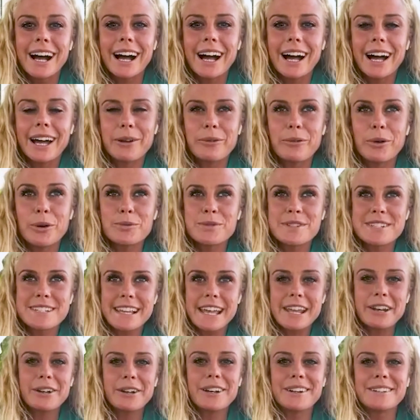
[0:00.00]
I won't
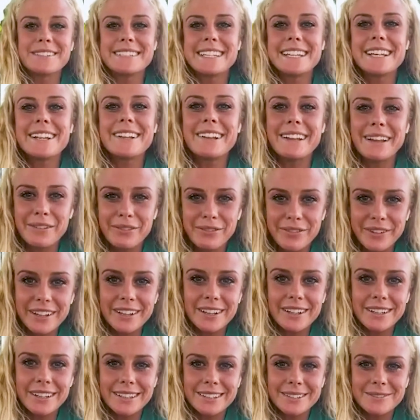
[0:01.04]
settle until I
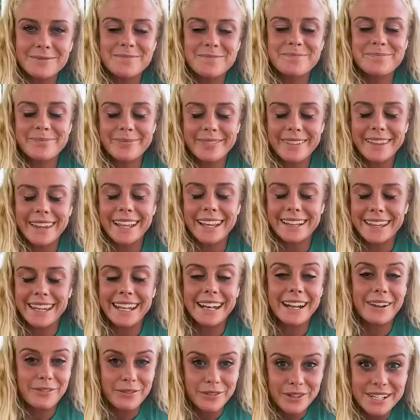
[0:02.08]
feel like
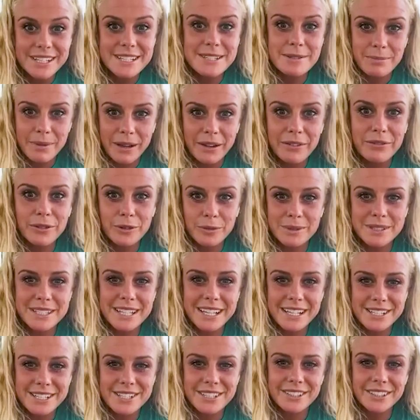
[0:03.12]
that I've reached my full
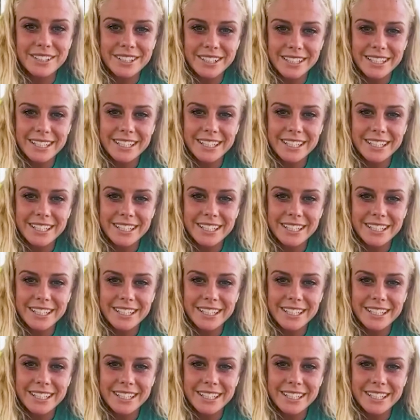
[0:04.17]
potential.